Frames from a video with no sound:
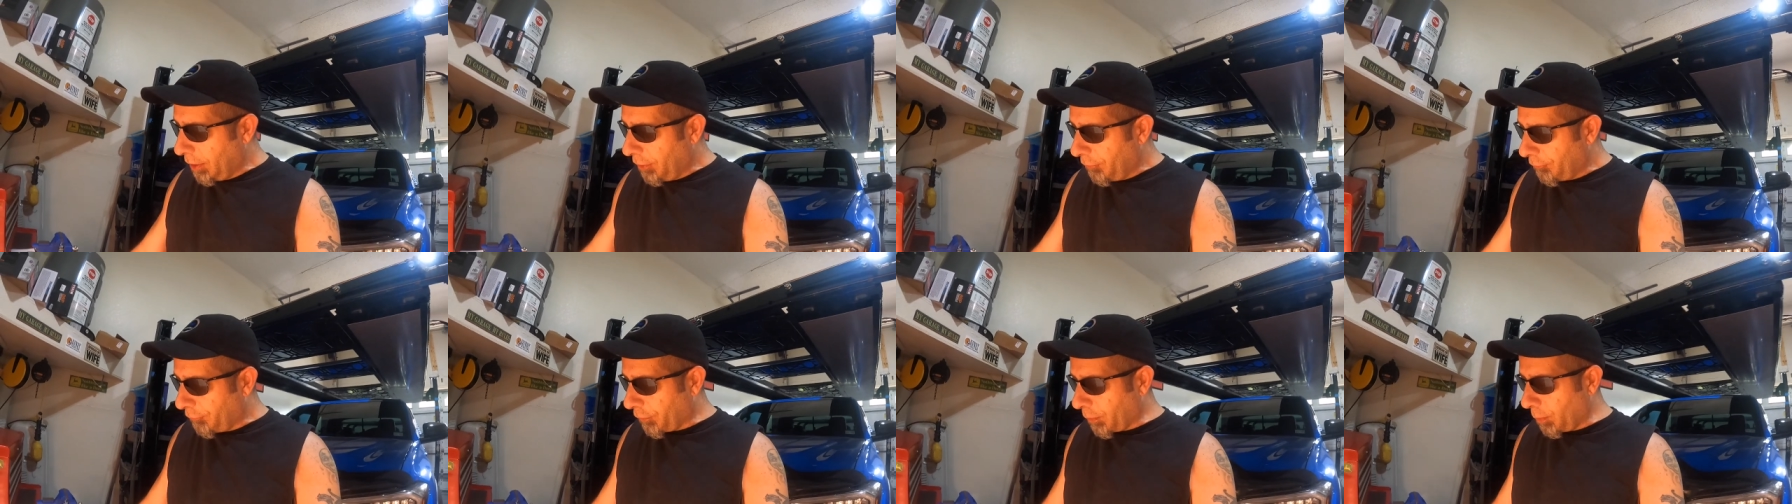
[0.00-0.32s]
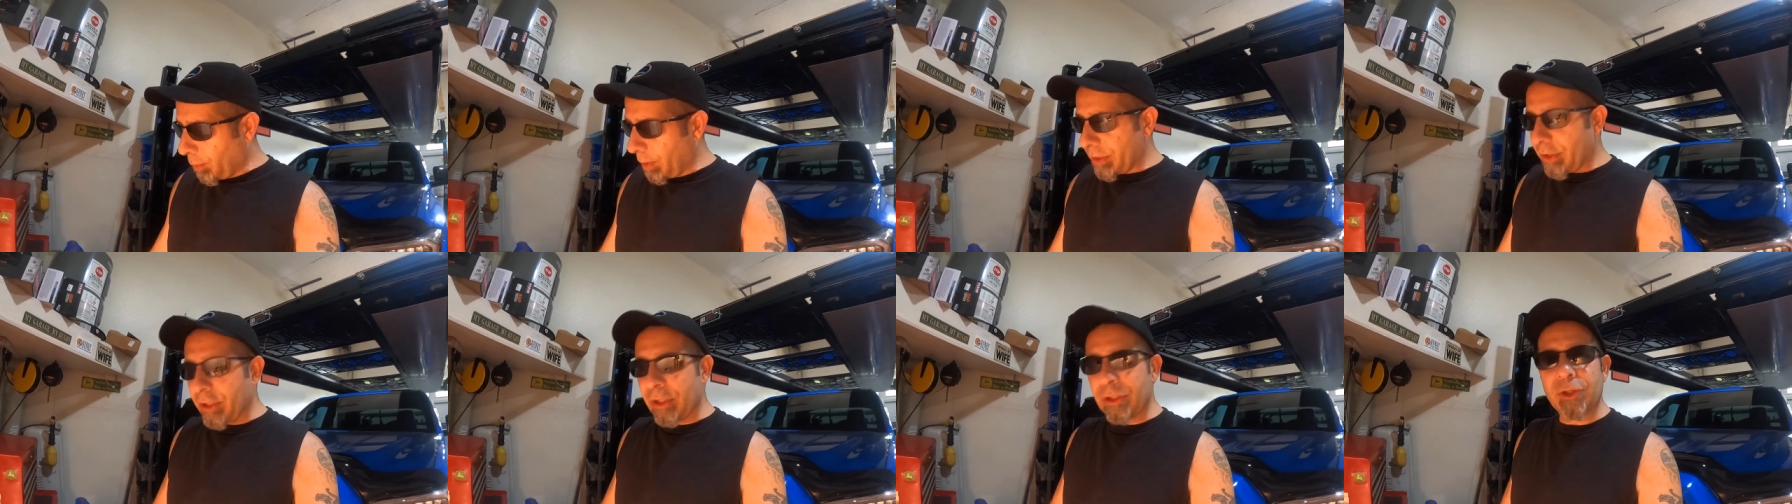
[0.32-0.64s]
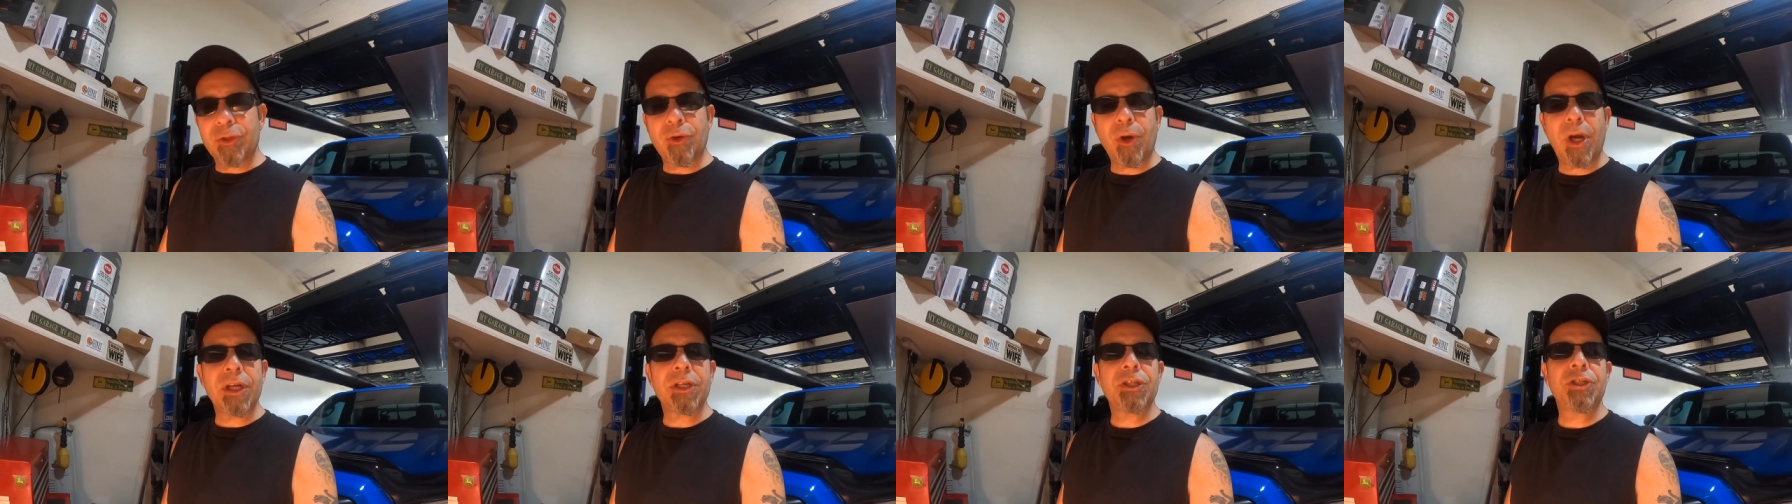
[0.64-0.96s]
for what the
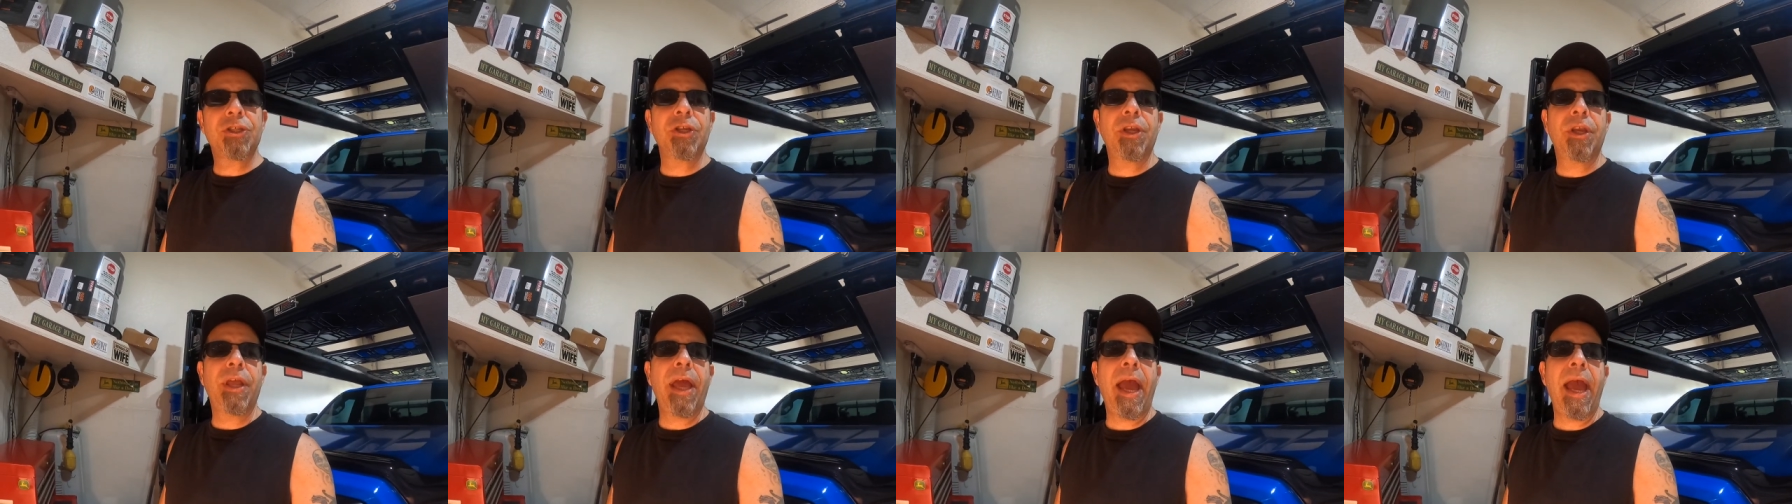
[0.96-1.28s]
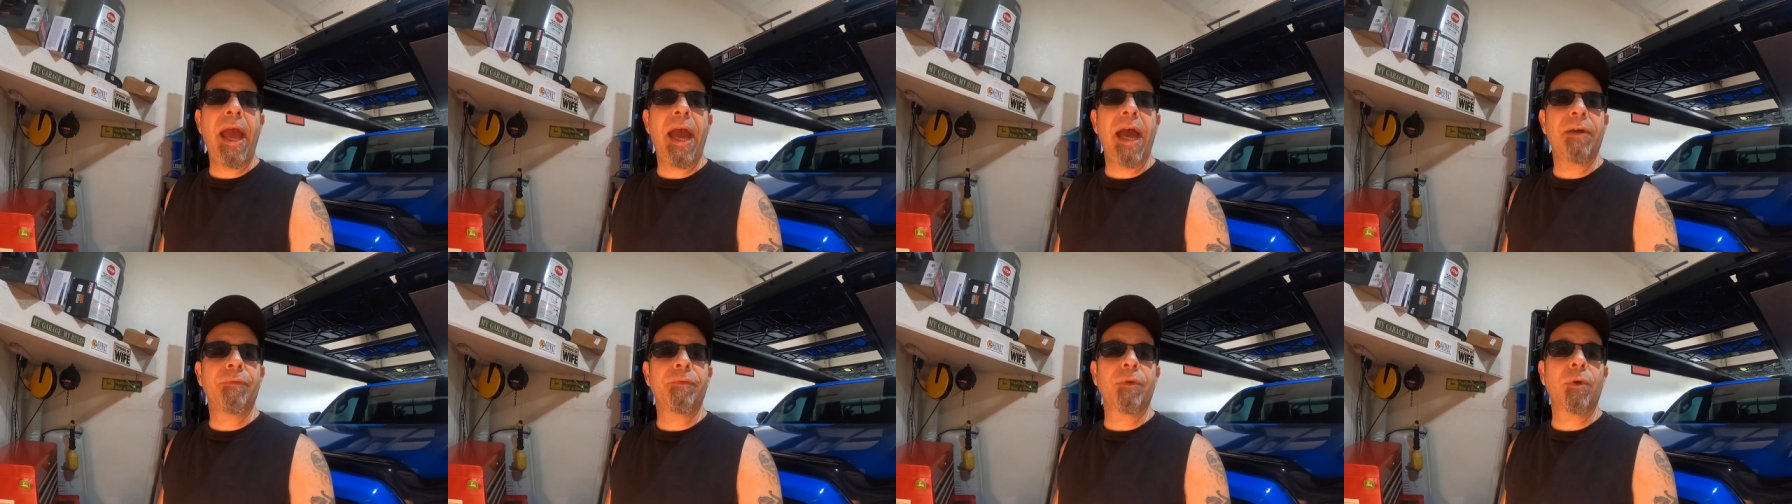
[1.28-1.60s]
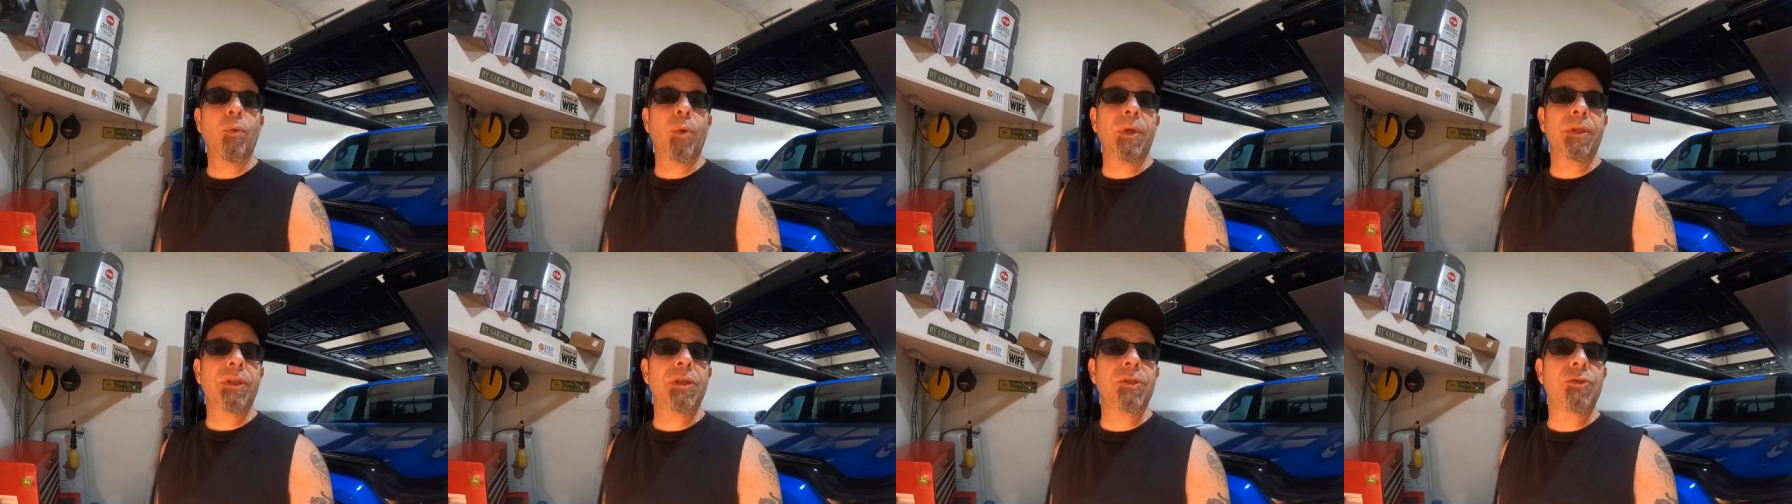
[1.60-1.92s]
truck should have or
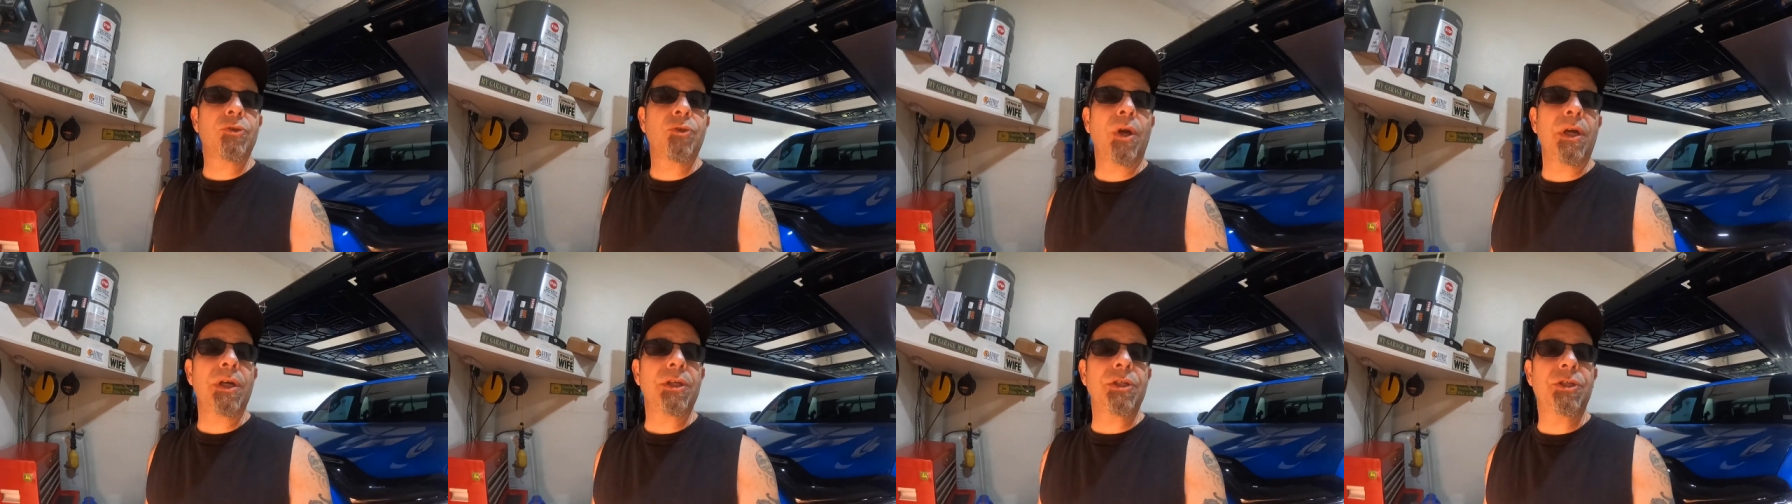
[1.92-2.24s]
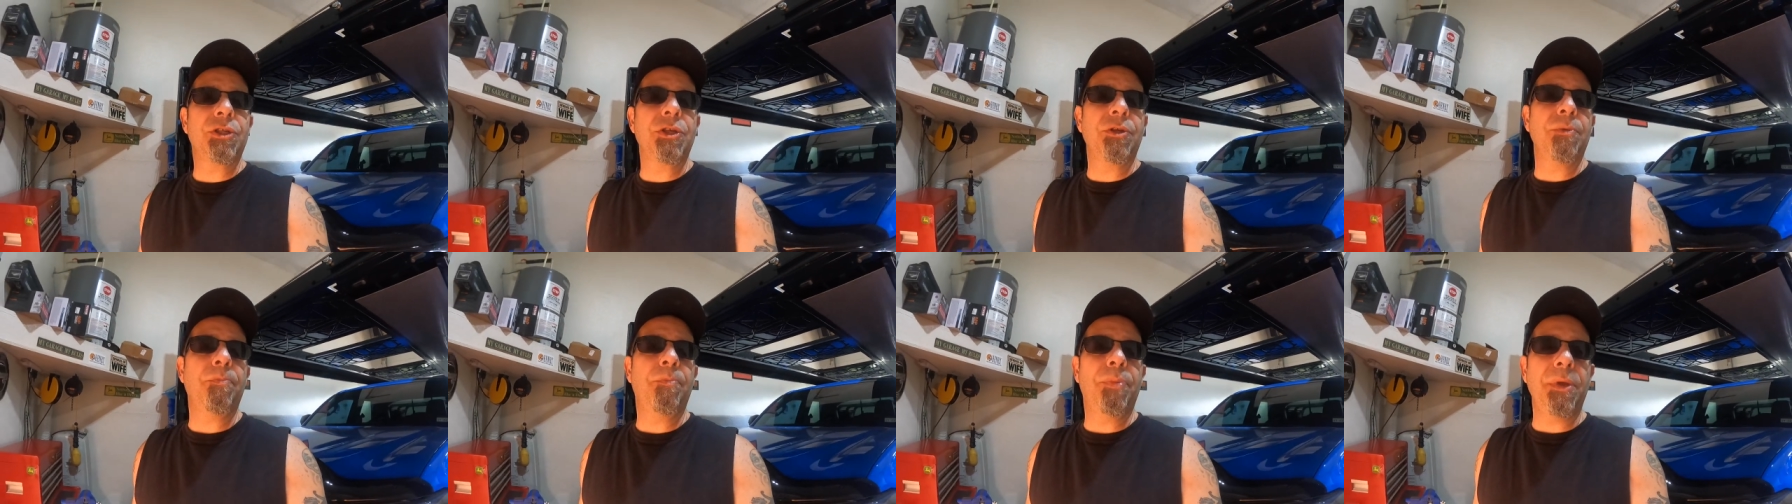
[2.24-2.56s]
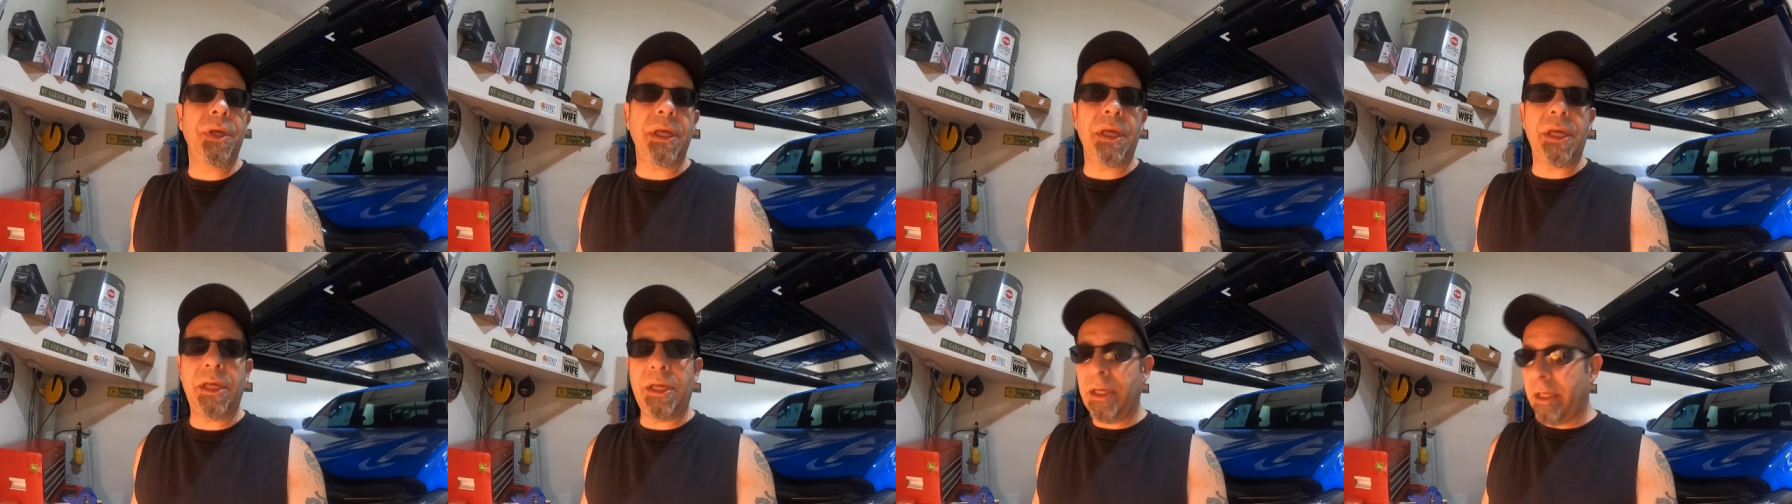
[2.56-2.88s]
what the truck should
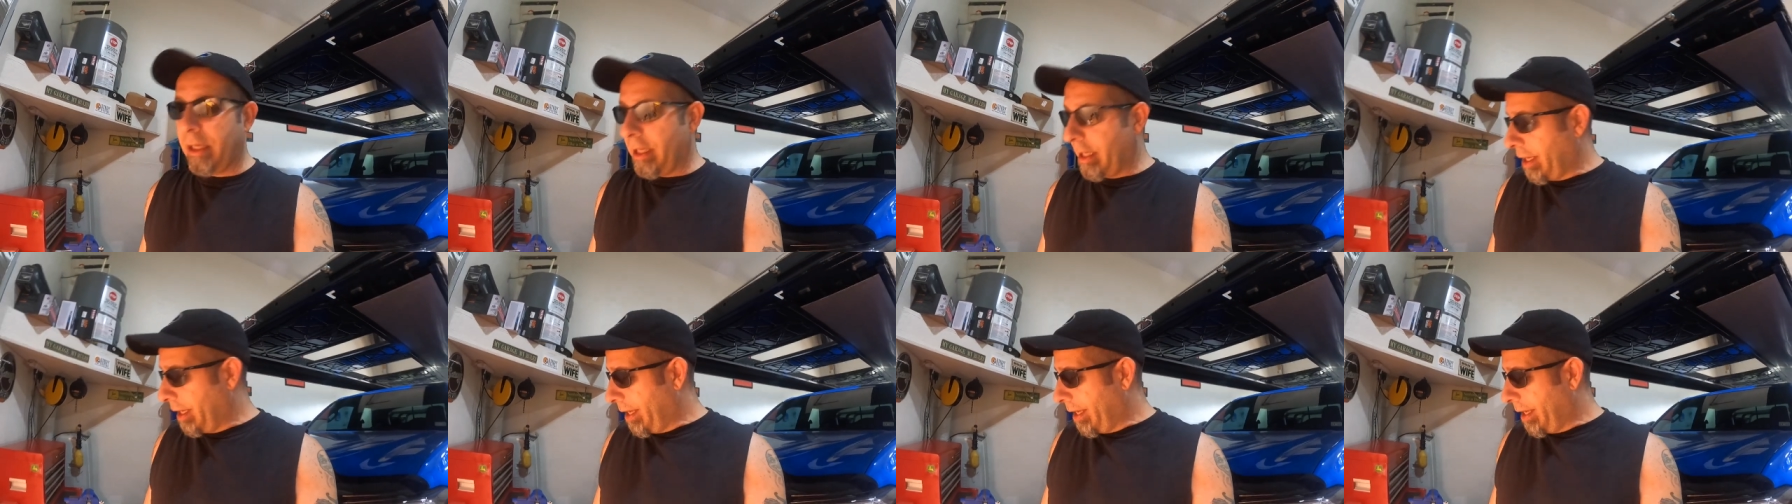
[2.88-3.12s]
be.